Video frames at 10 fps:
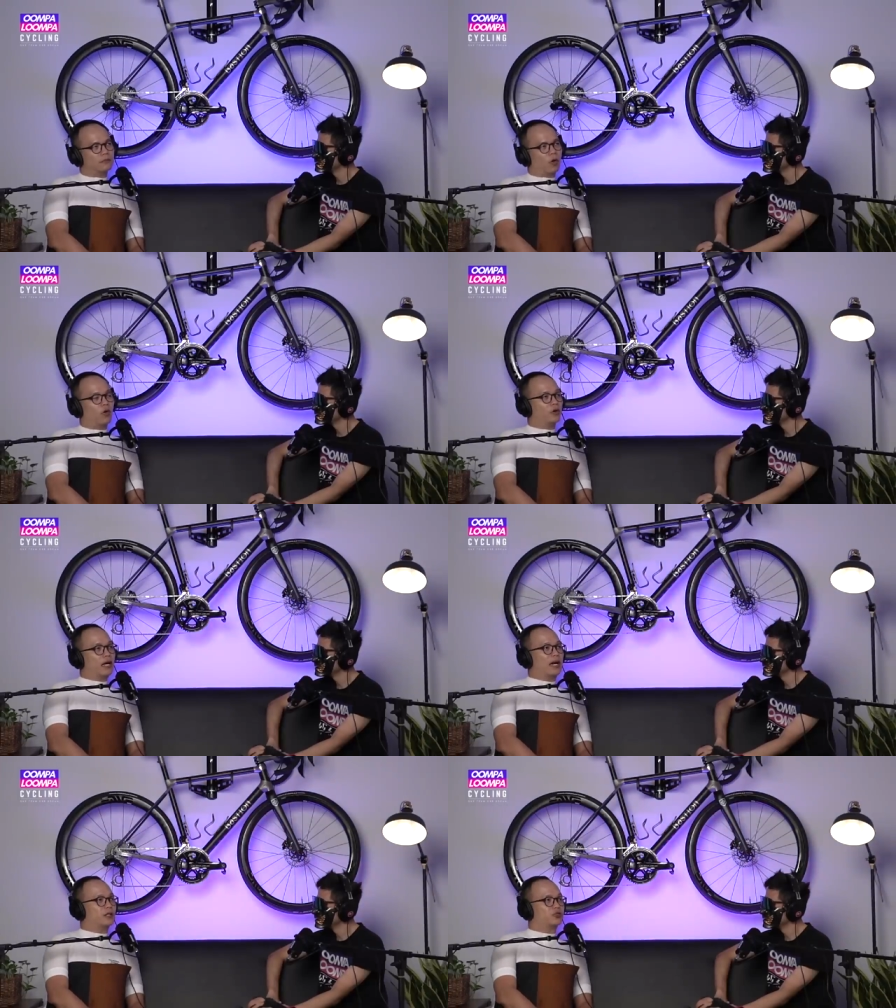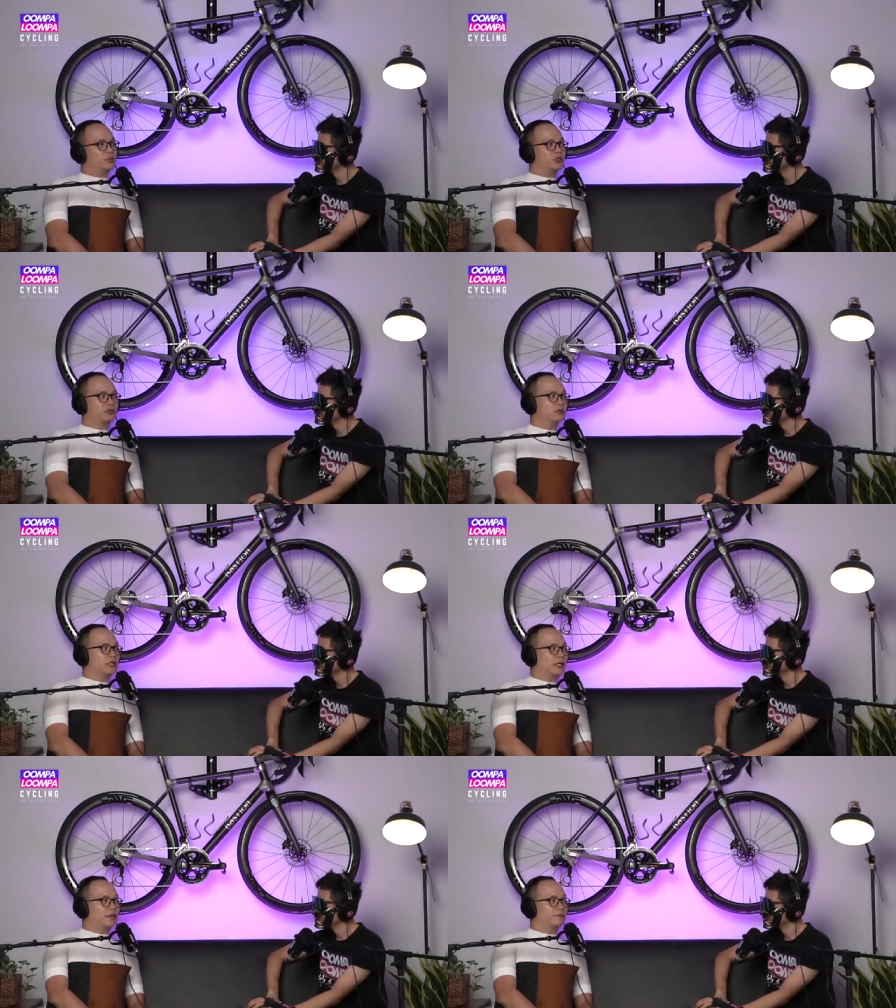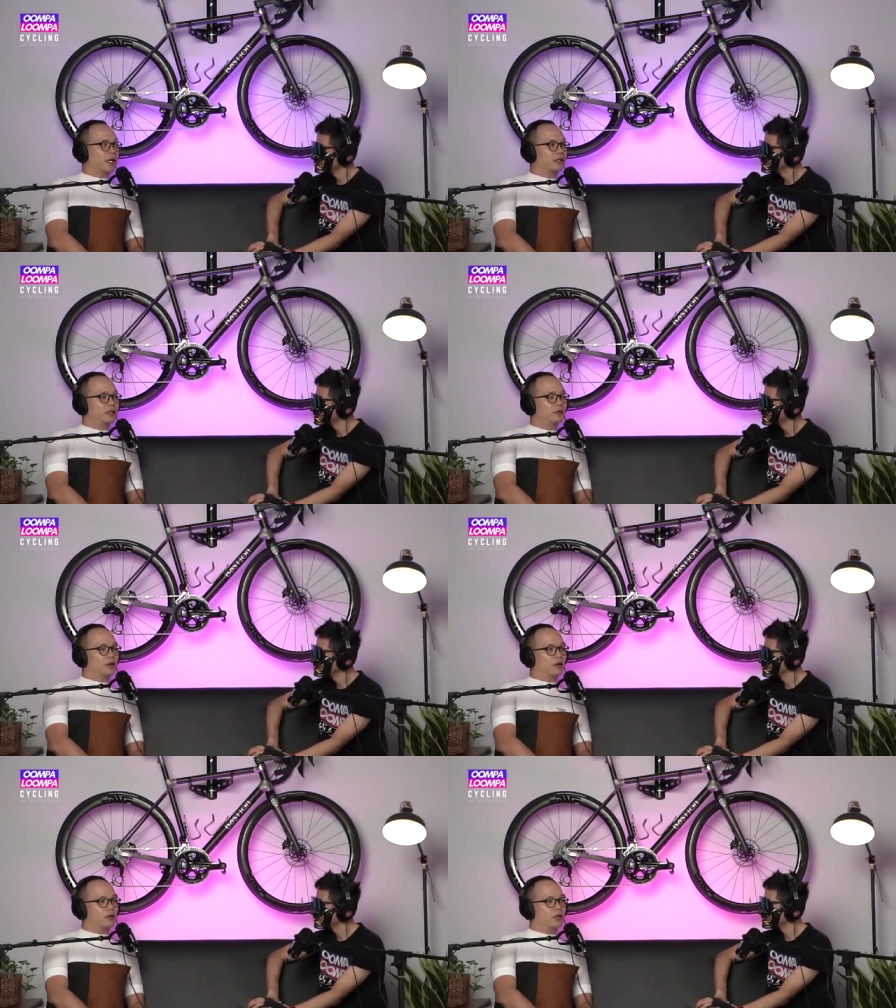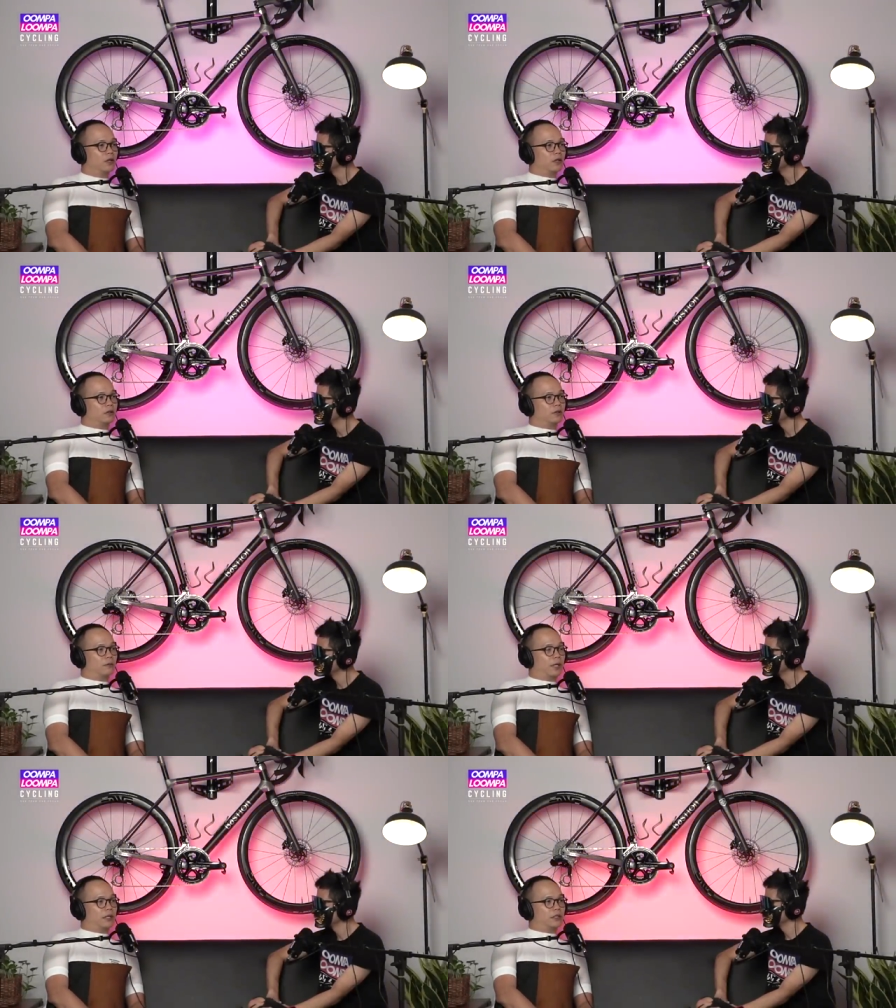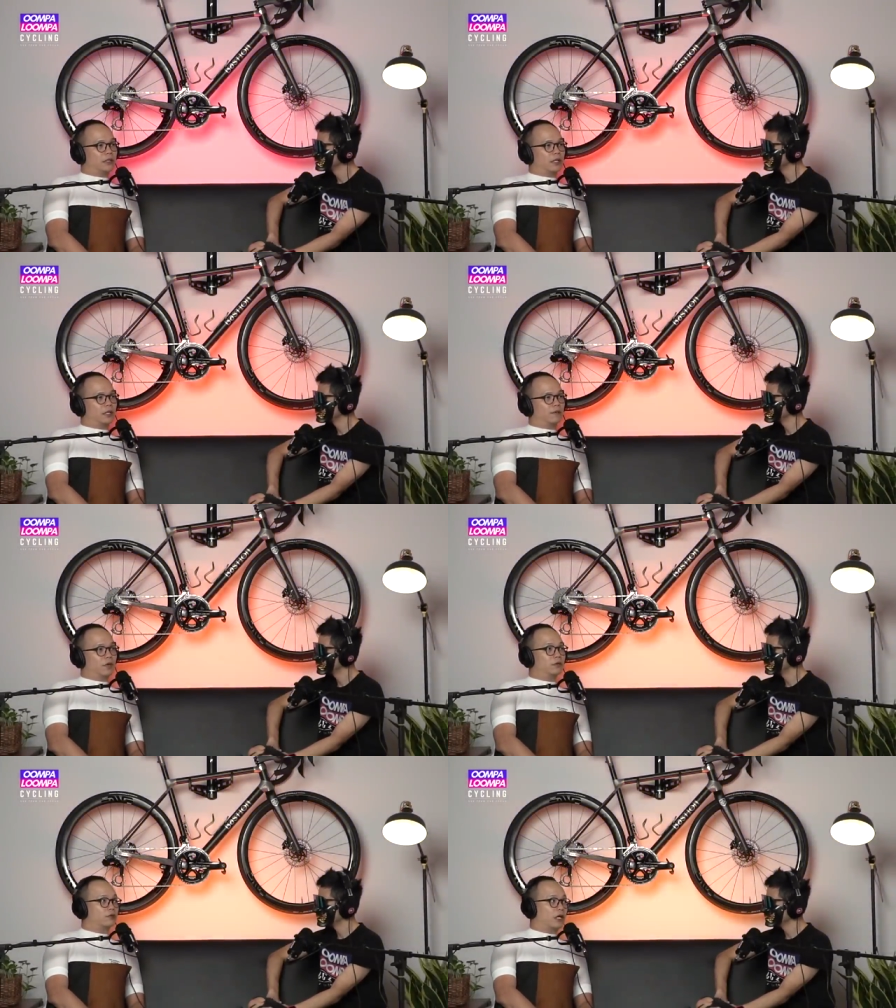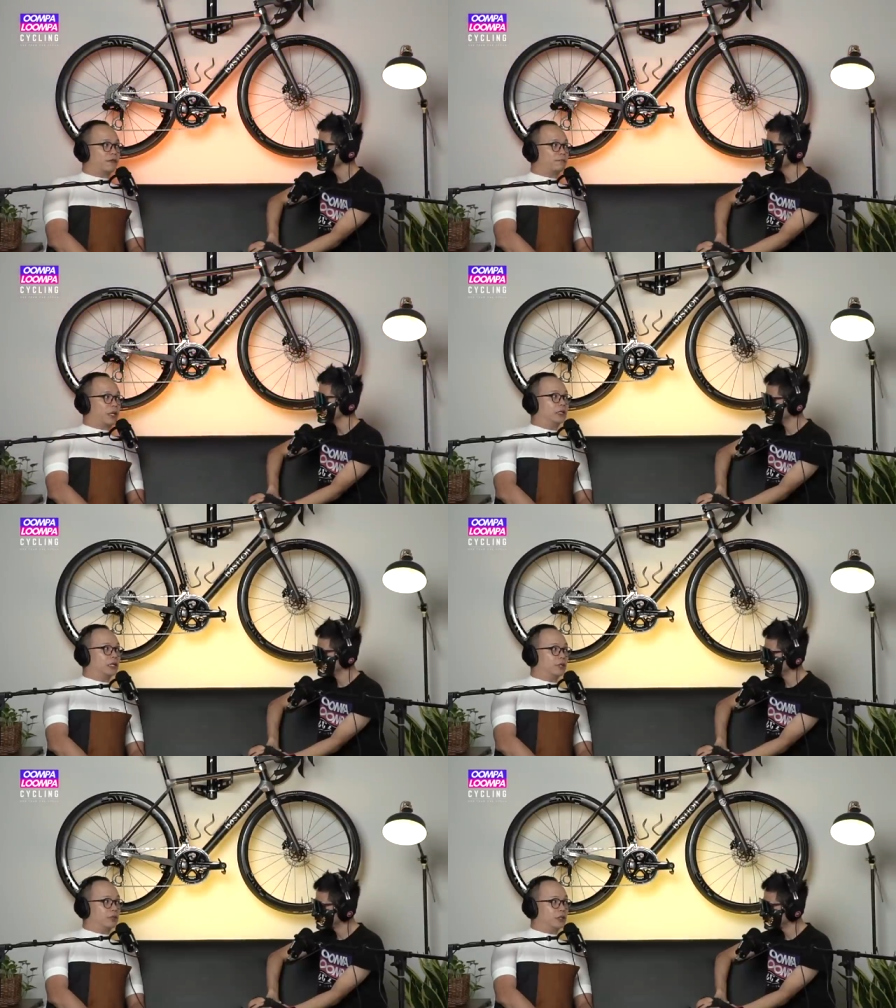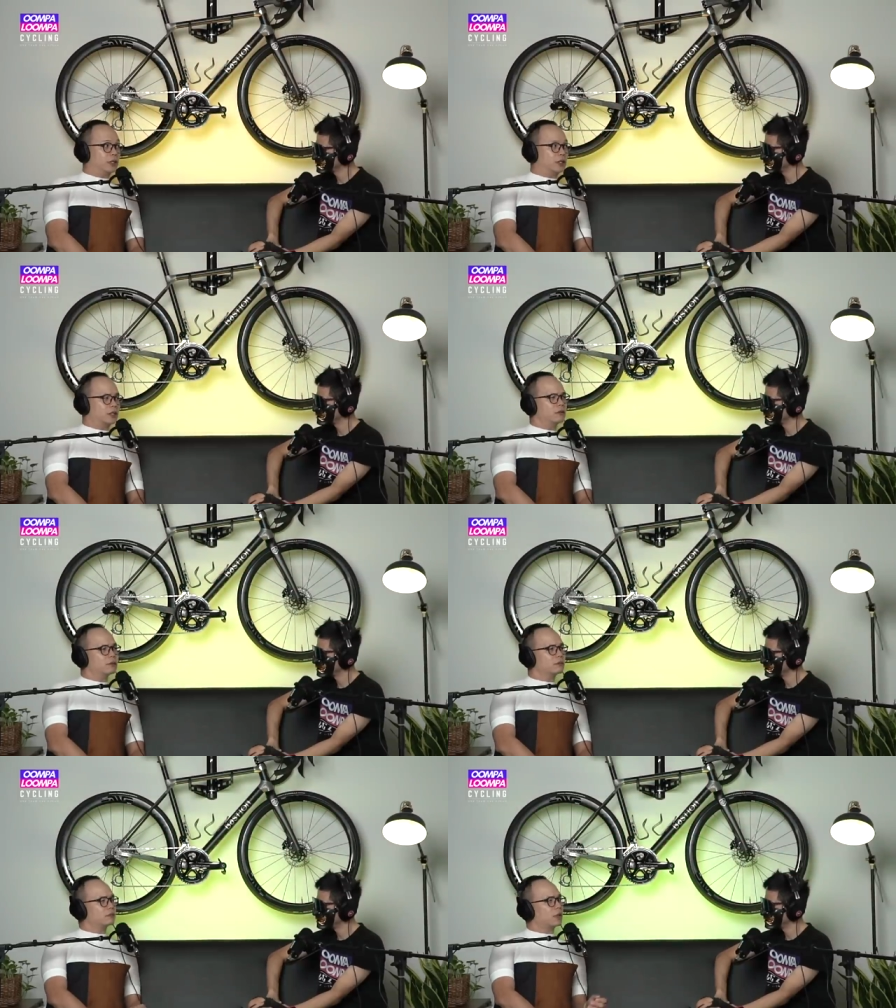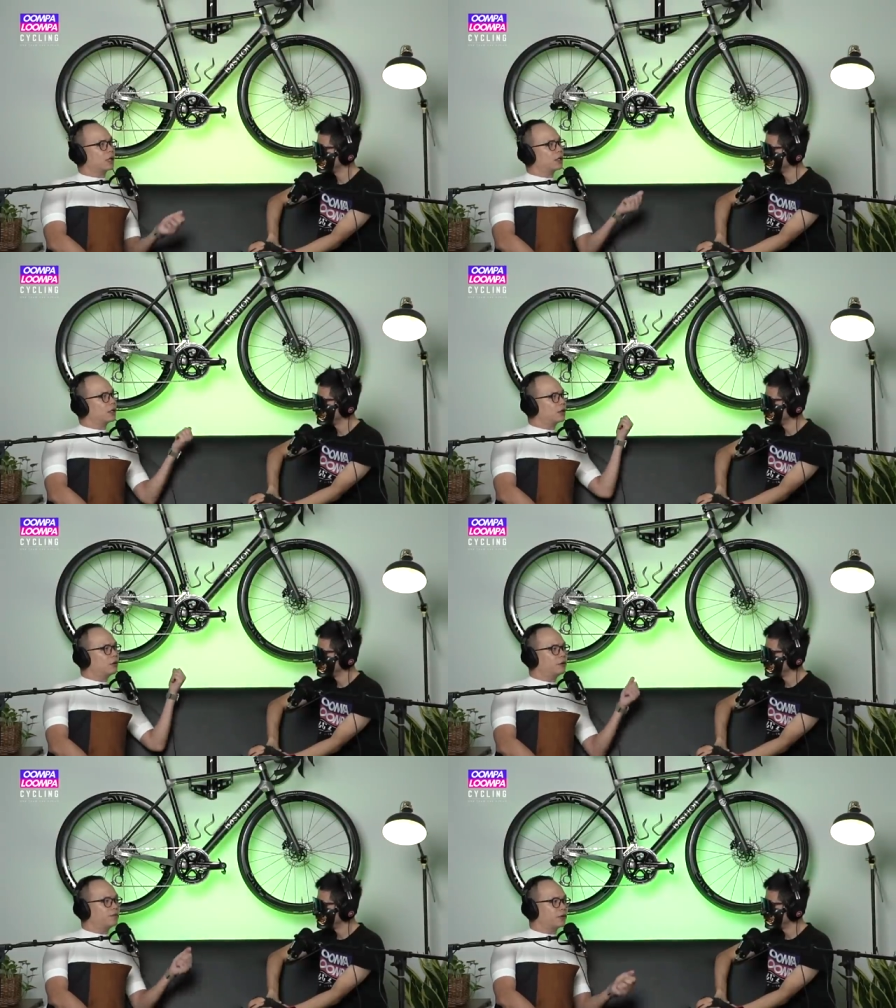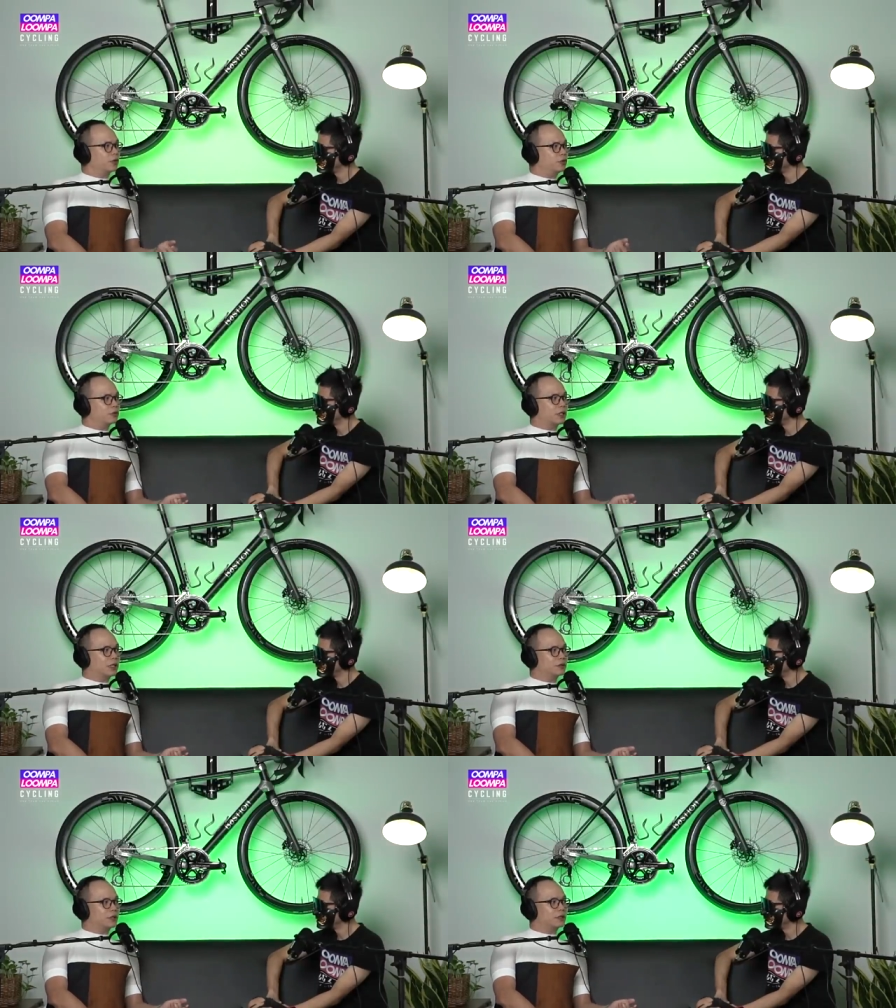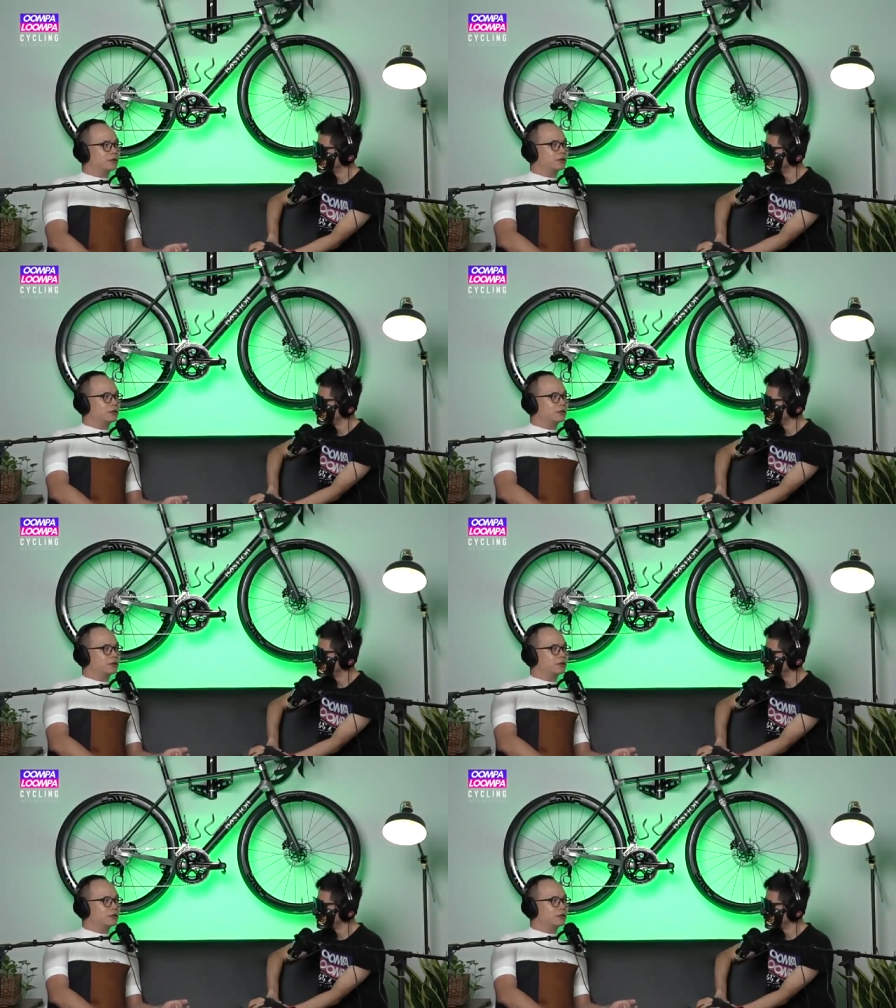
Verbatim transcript: oh yeah should be soon uh. I think your your bike is at the Velocraft painting already I say I, I opt for the new color one.